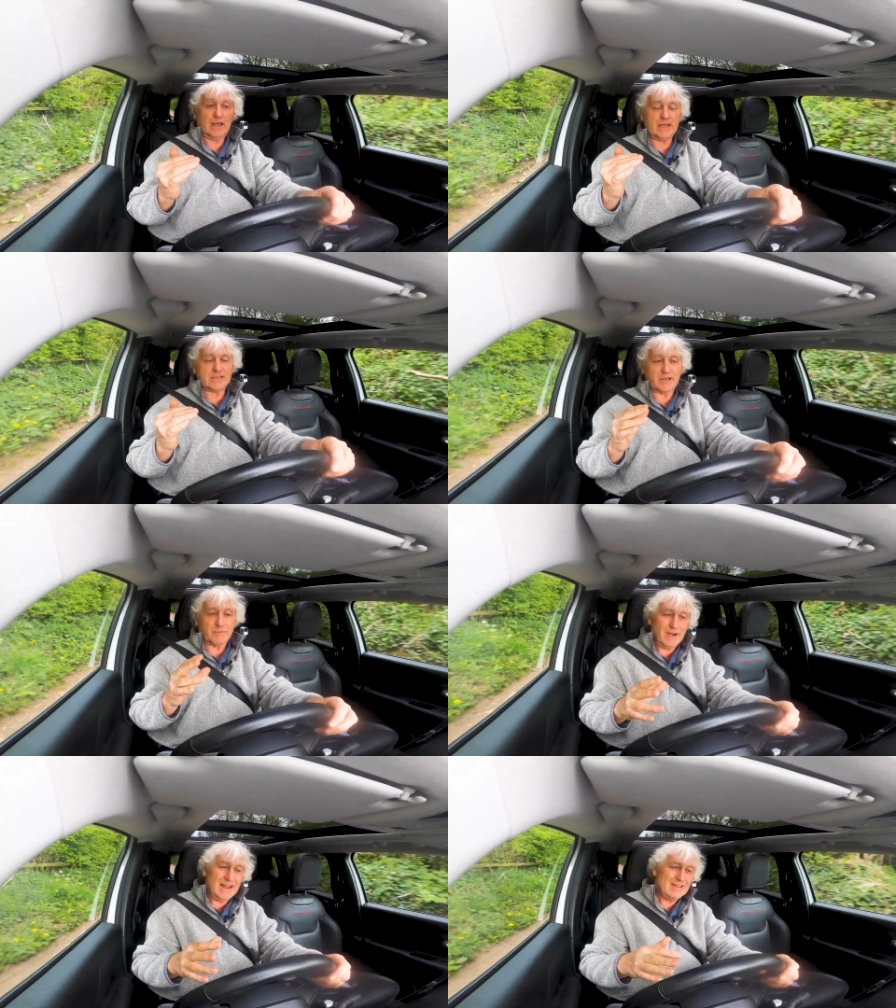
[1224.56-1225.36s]
it's
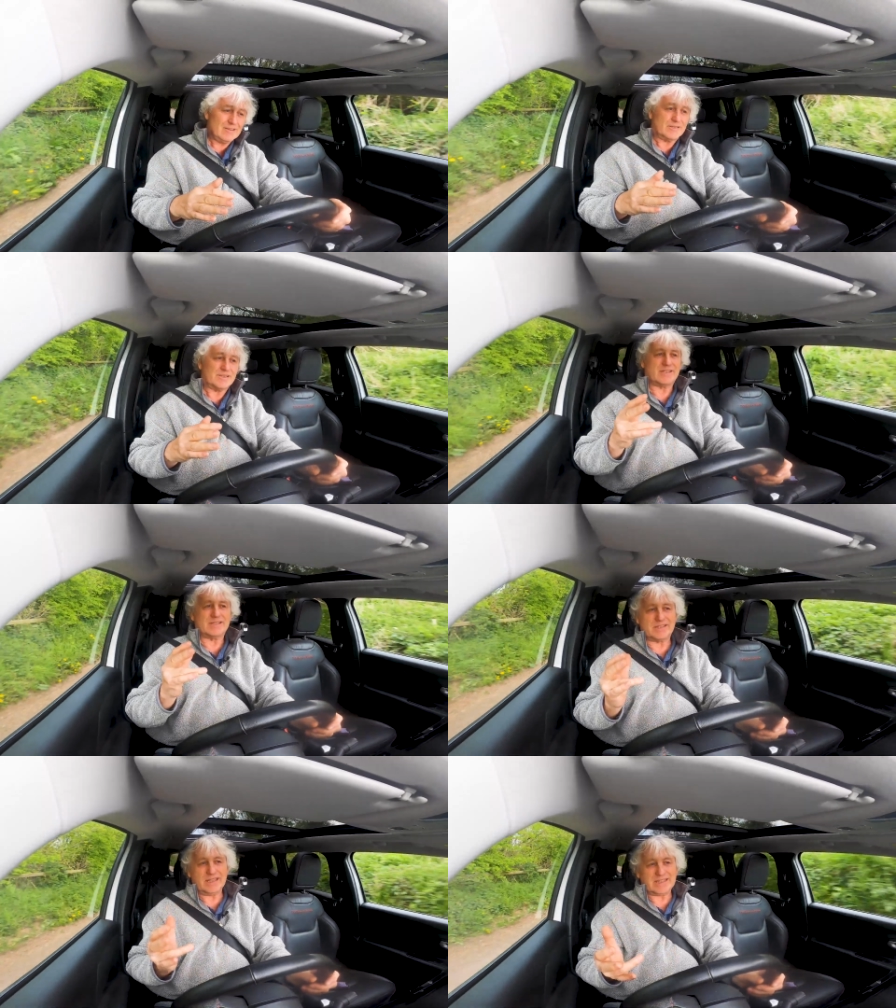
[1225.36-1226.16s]
around
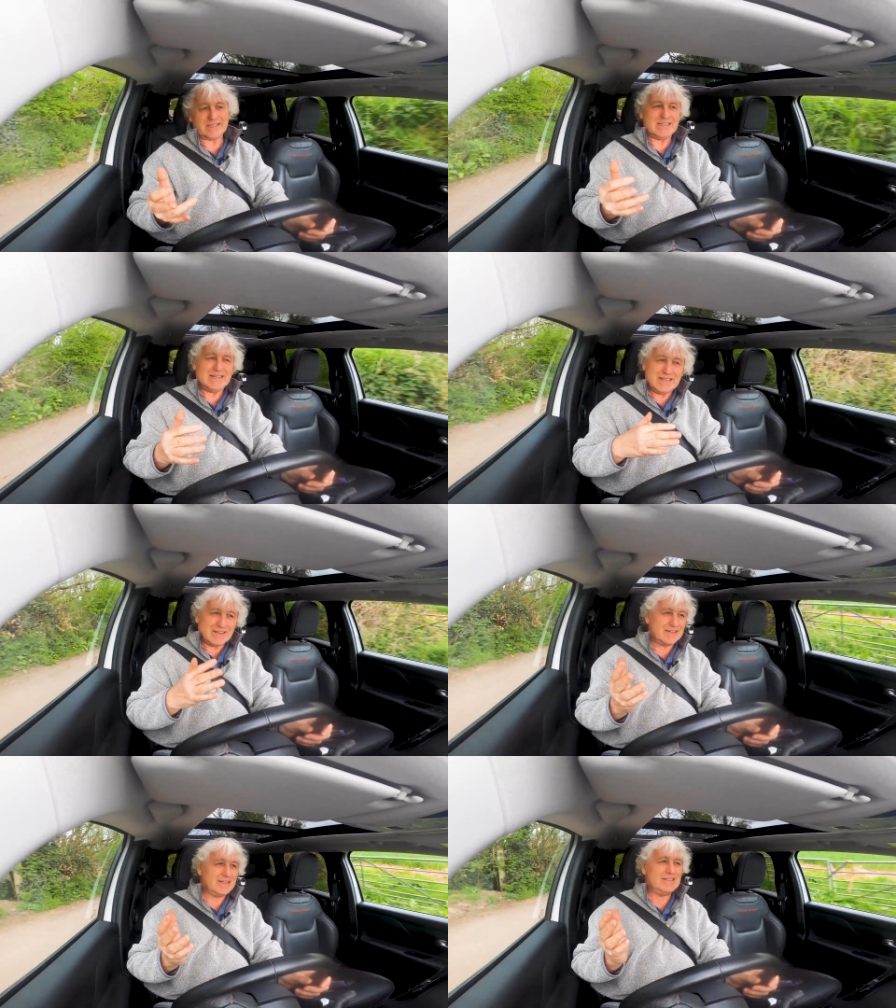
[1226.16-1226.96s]

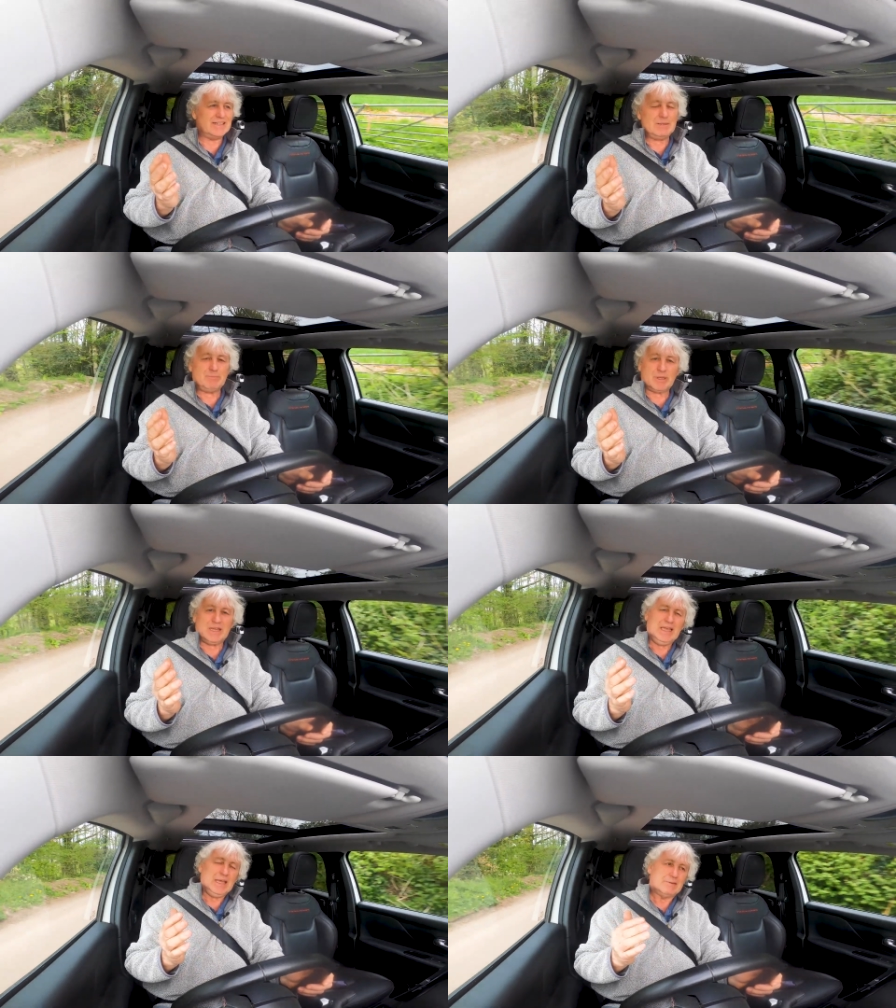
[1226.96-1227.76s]
69
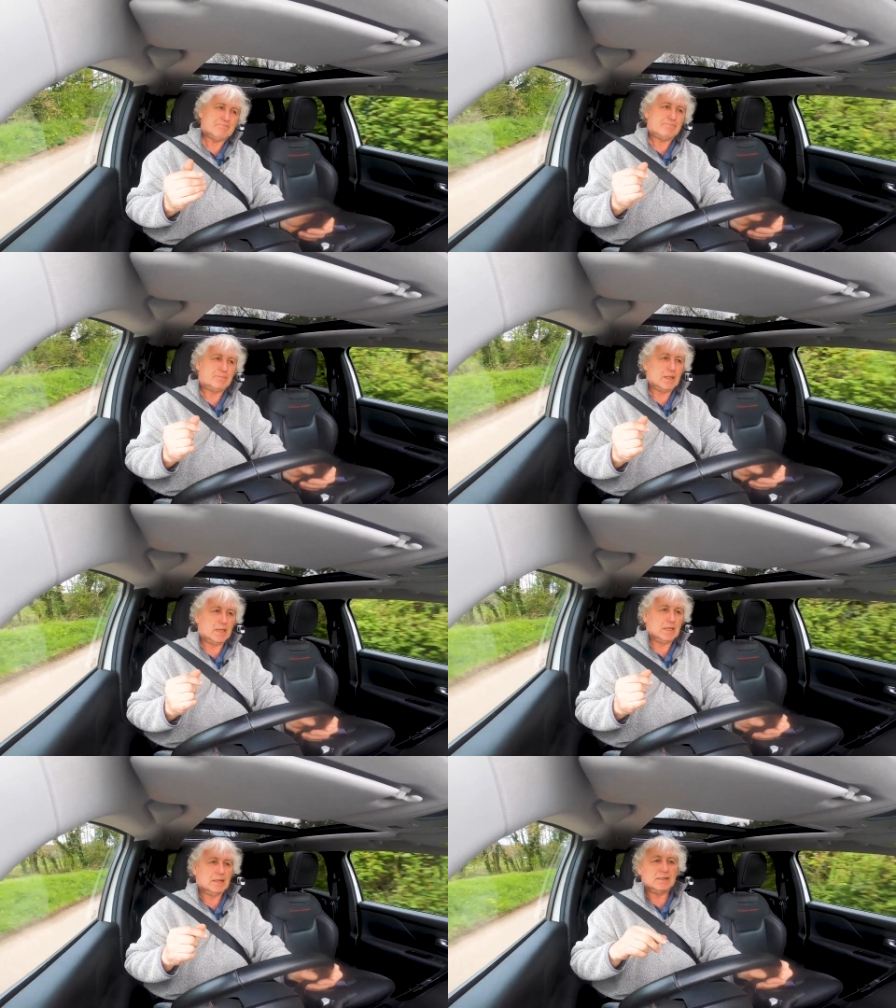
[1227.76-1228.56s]
dB.
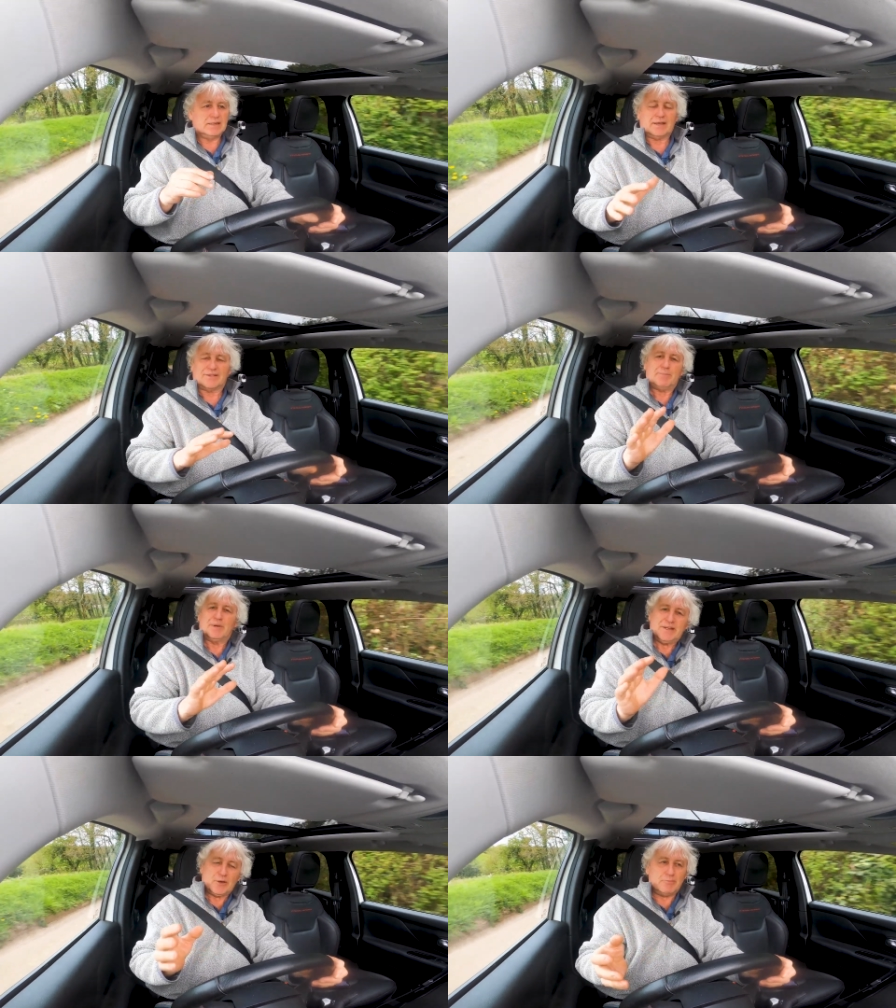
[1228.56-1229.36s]
Now that
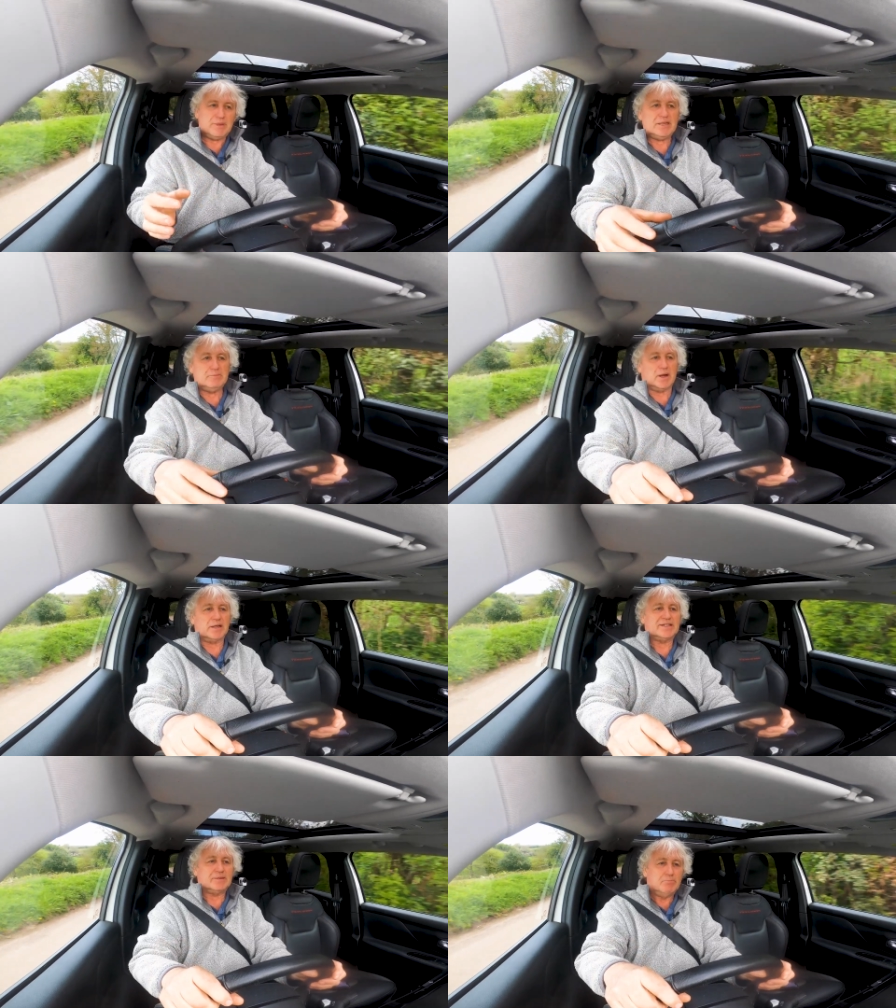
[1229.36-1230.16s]
might not mean
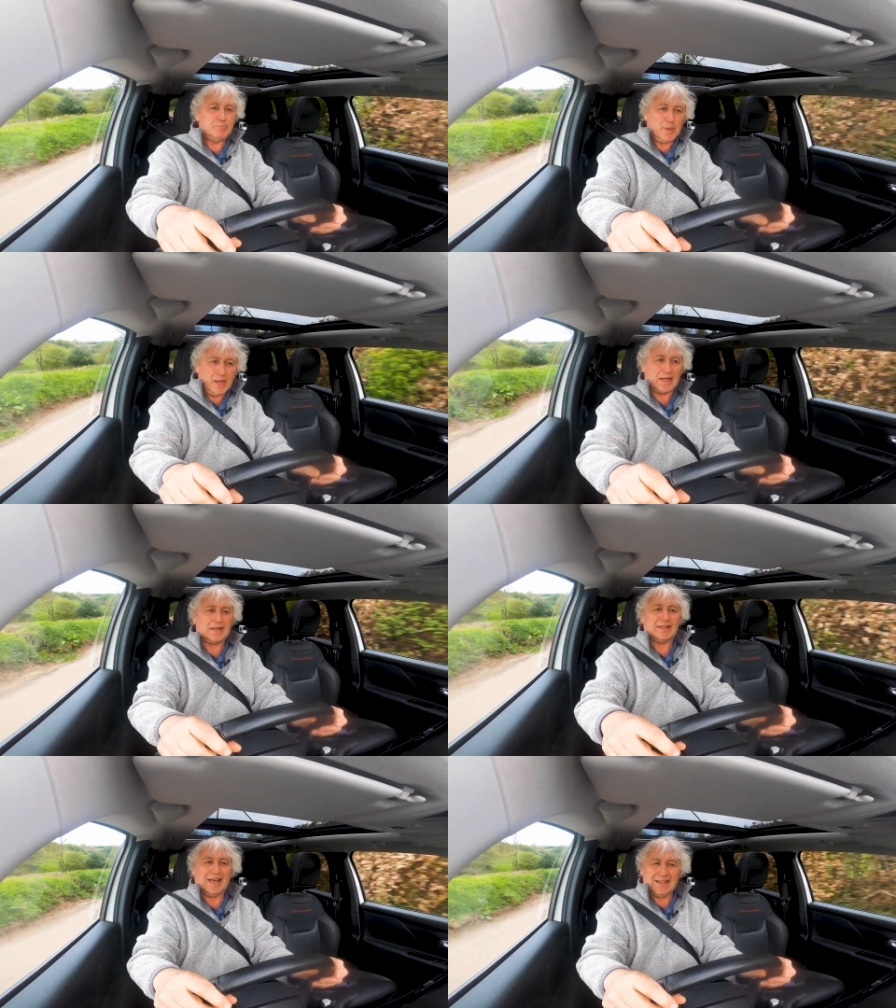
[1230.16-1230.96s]
much, but
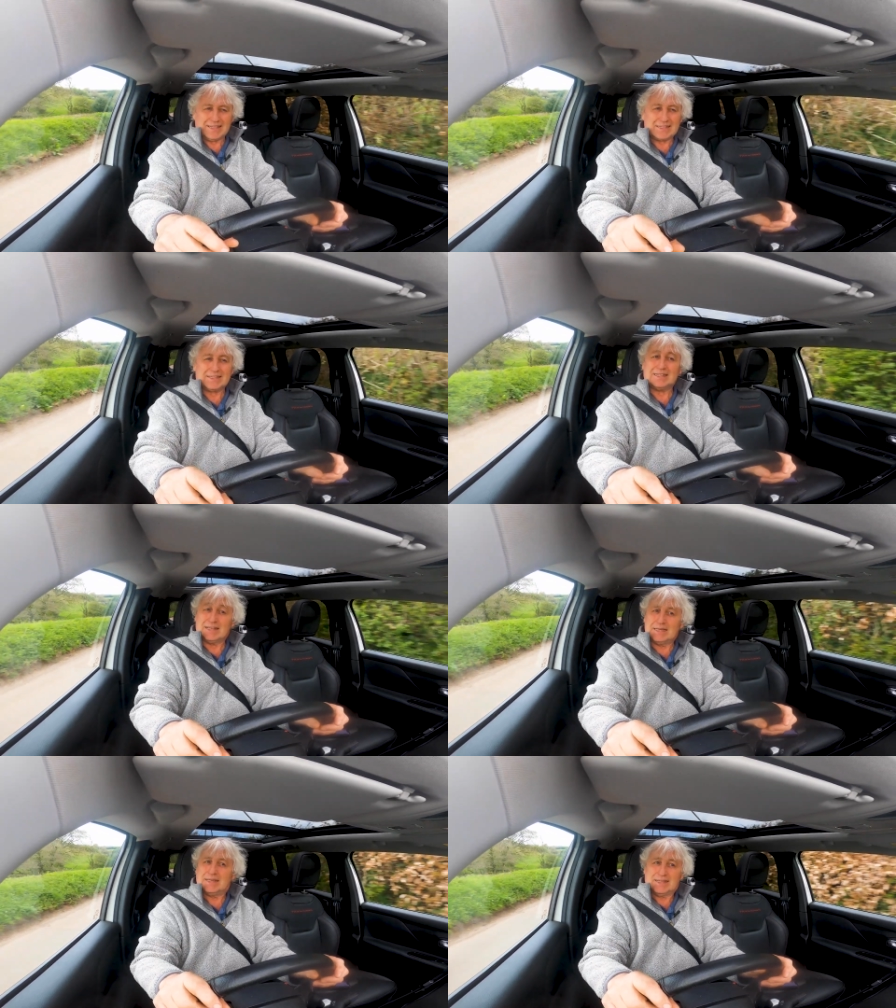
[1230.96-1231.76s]
that's
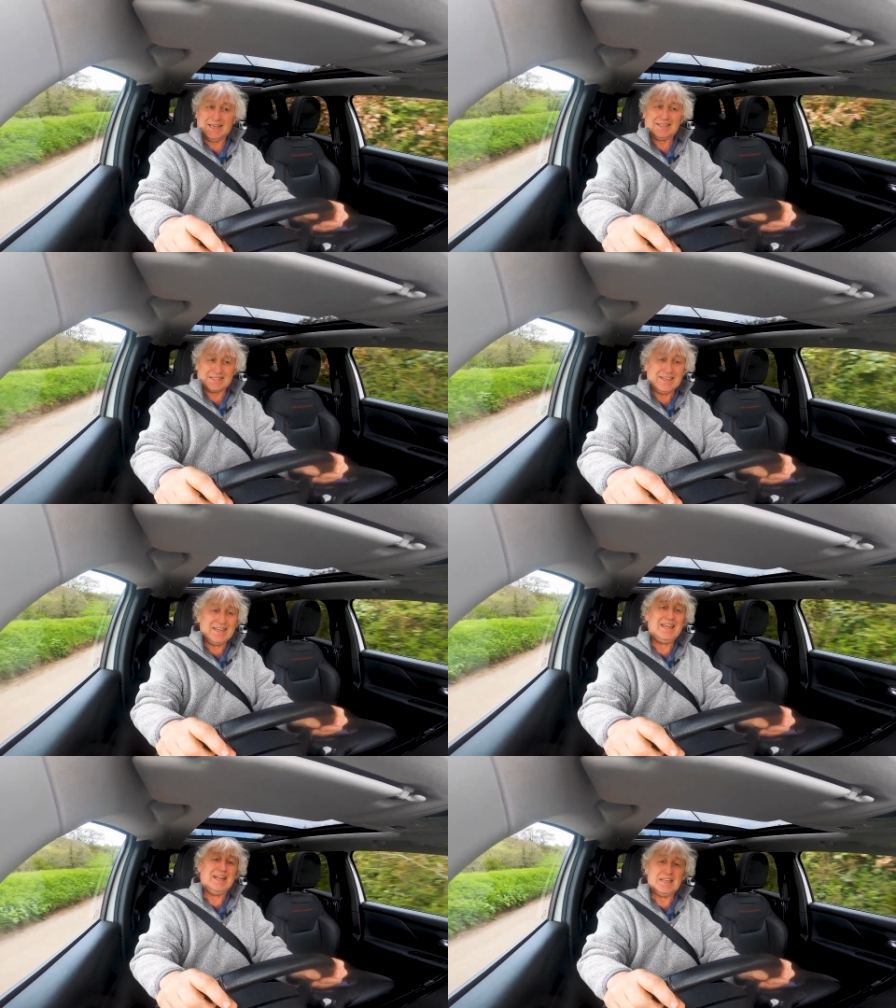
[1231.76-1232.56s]

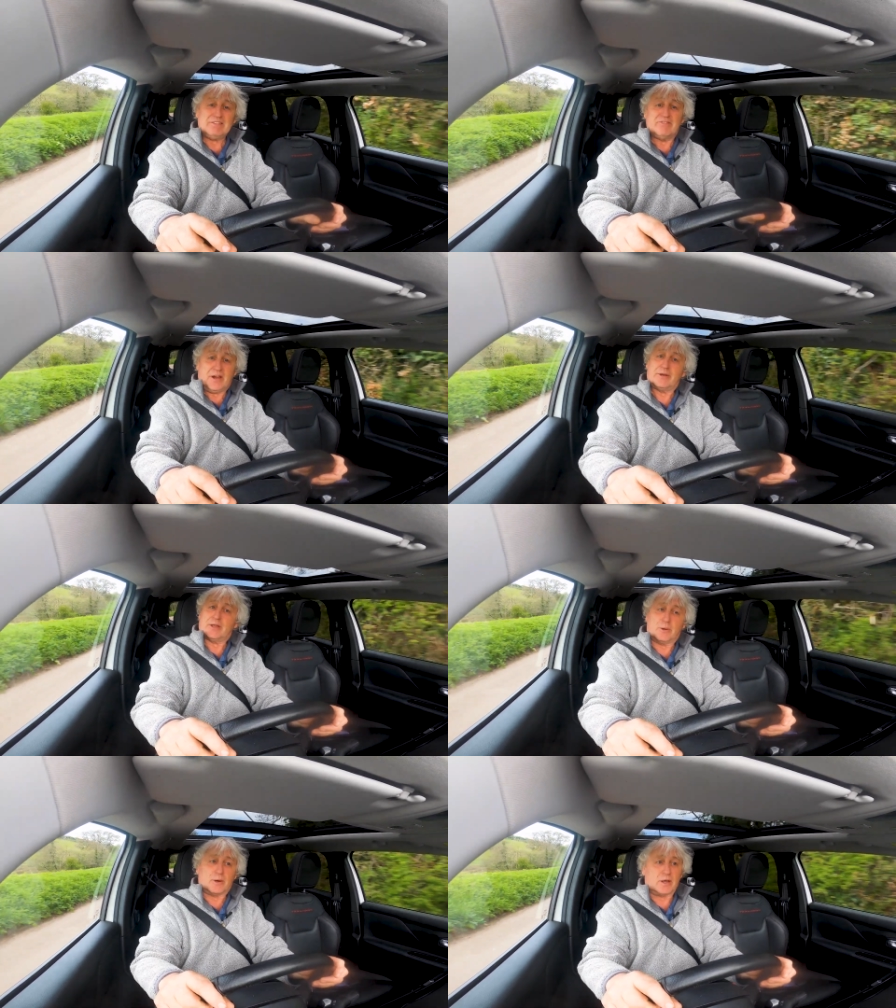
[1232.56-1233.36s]
nearly very
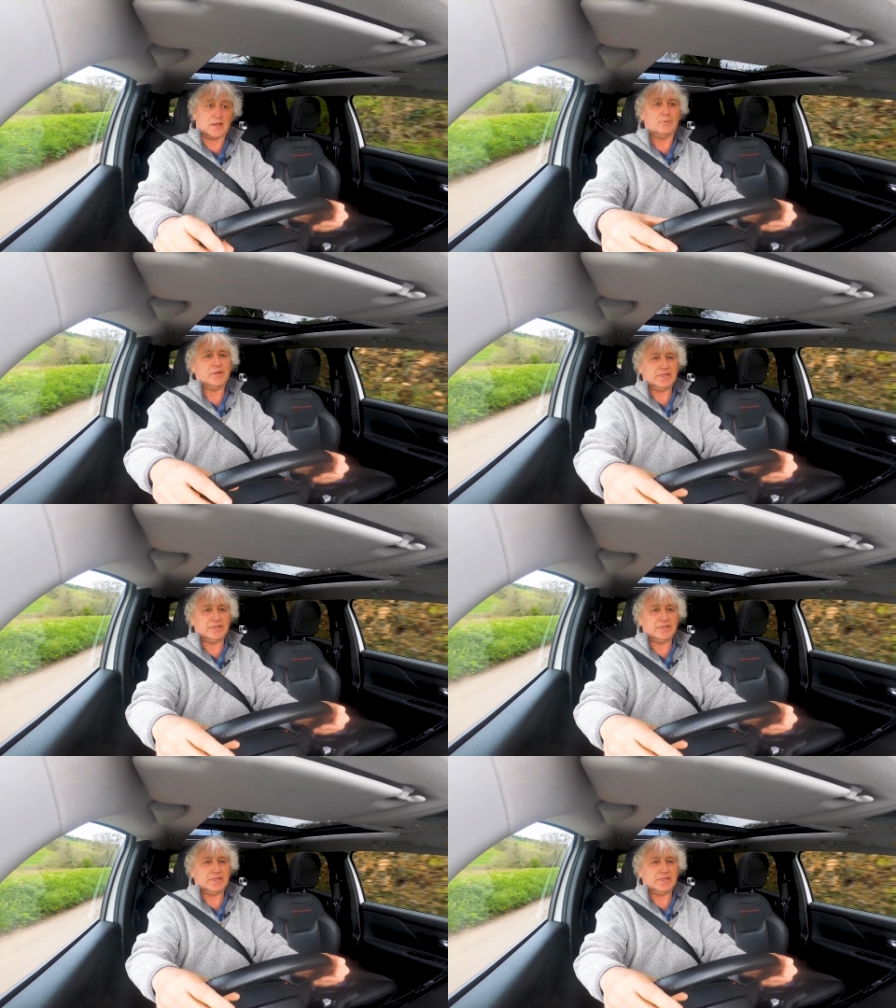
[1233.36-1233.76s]
quiet,